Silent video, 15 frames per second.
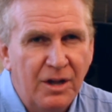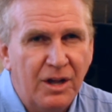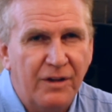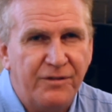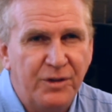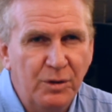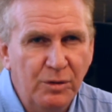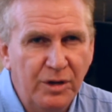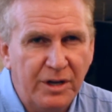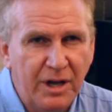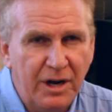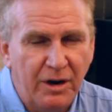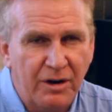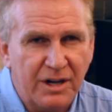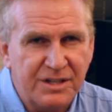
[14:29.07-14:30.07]
If you look
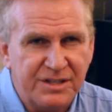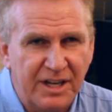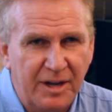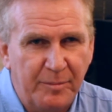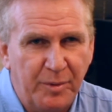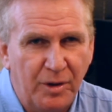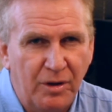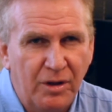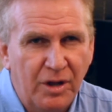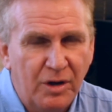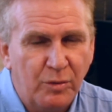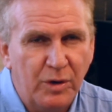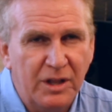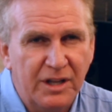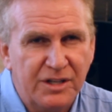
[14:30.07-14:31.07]
at our example,
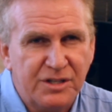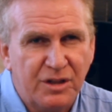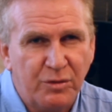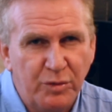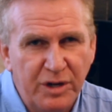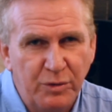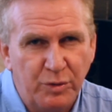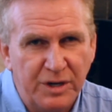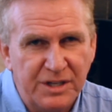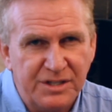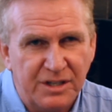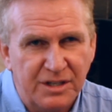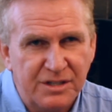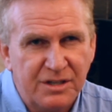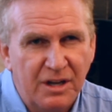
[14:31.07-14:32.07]
we list 3
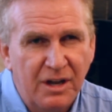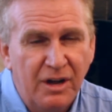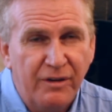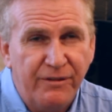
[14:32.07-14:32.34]
reasons.